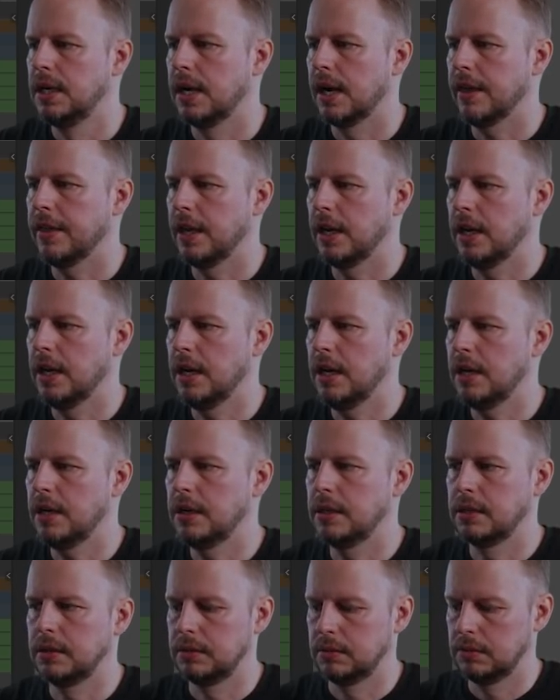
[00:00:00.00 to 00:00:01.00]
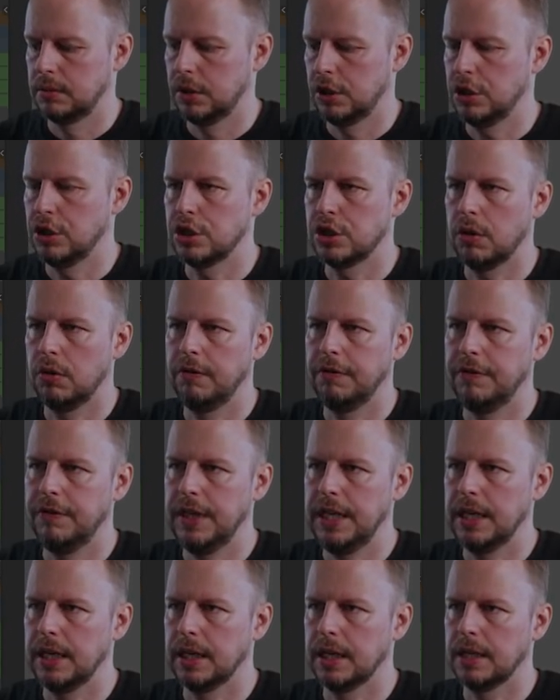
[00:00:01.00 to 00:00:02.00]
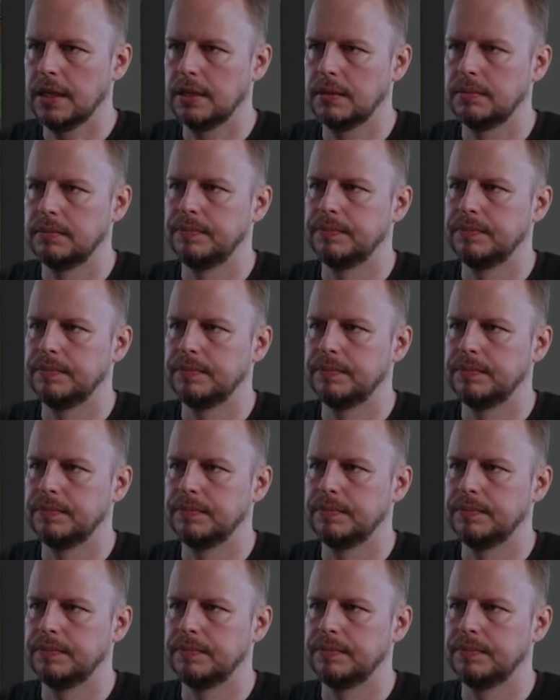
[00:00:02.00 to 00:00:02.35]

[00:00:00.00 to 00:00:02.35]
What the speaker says: And then here, Control V again.